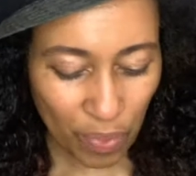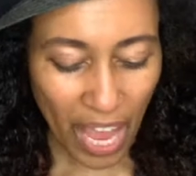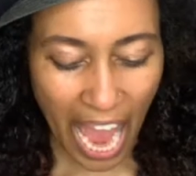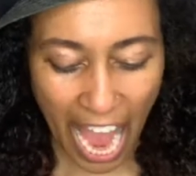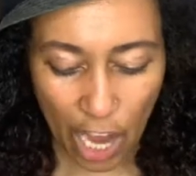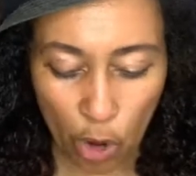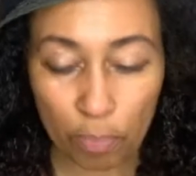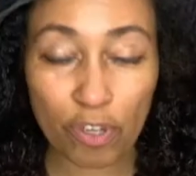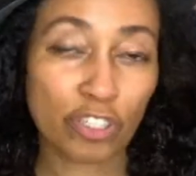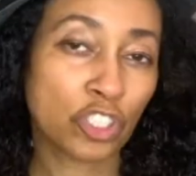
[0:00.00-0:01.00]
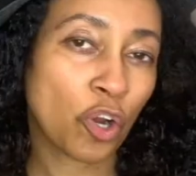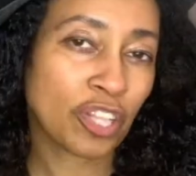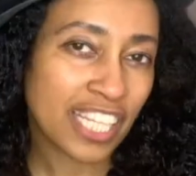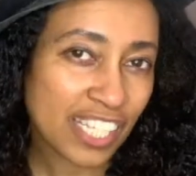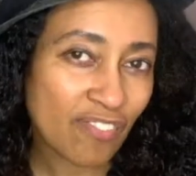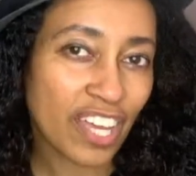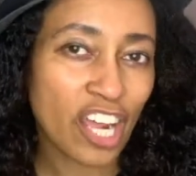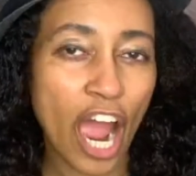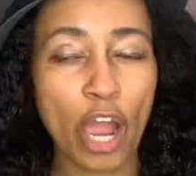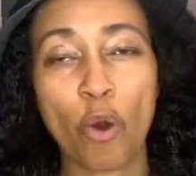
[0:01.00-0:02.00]
I hope you enjoyed this video.
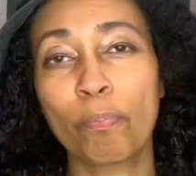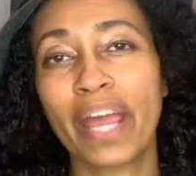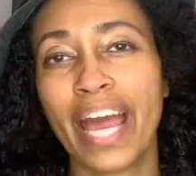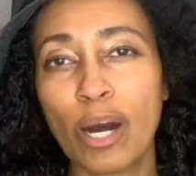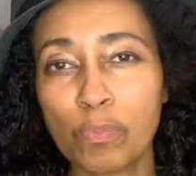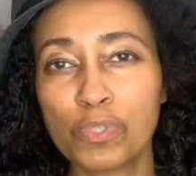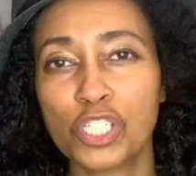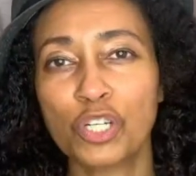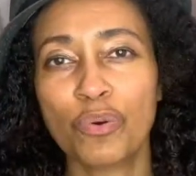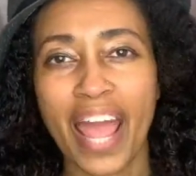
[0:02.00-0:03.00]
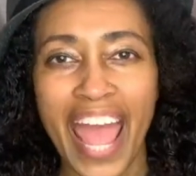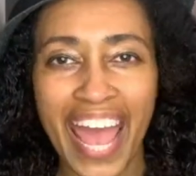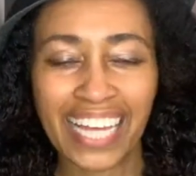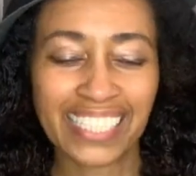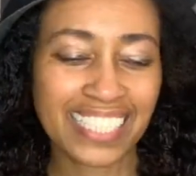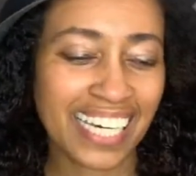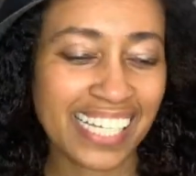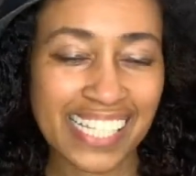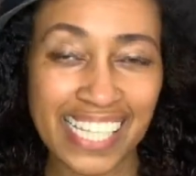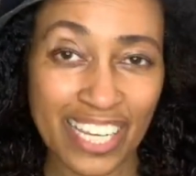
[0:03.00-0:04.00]
I hope it helps you, and
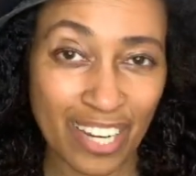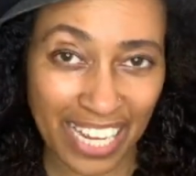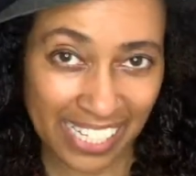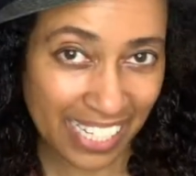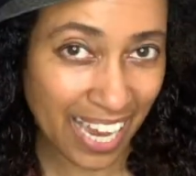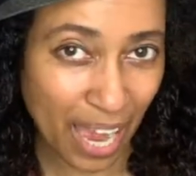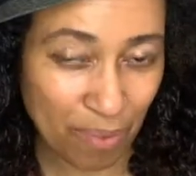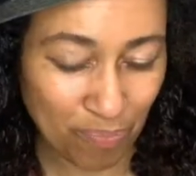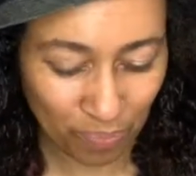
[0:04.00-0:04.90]
see you next time.